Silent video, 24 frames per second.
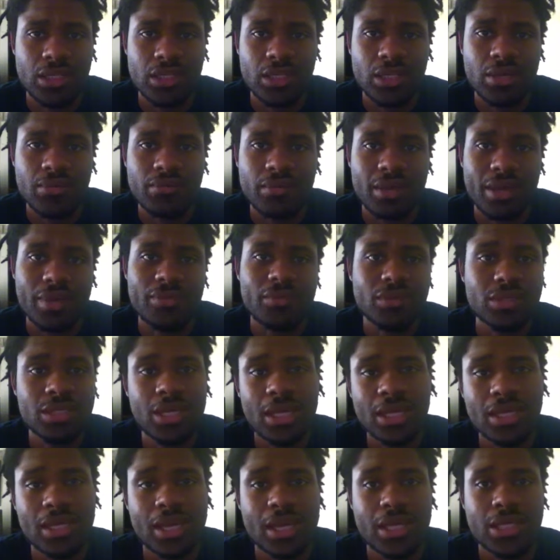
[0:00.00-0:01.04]
Live every
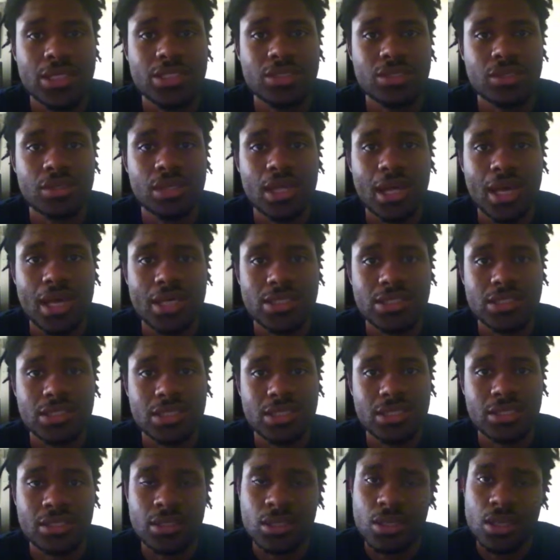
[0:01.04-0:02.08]
day like it's your last,
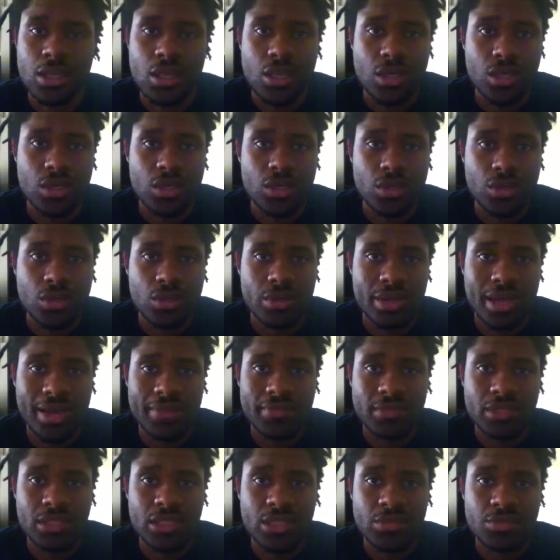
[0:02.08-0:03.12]
and you know you
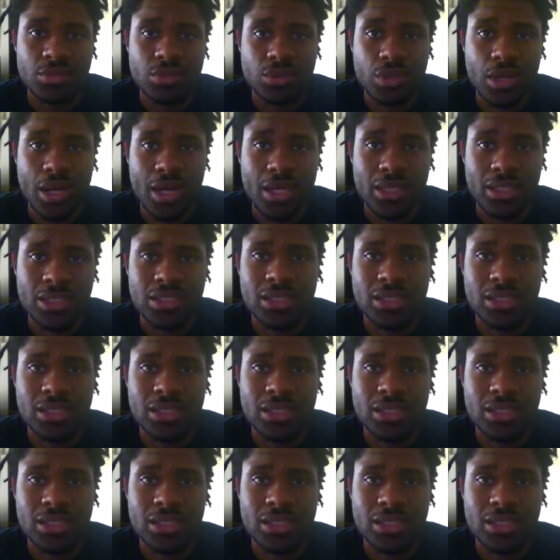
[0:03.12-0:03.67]
have to keep trying.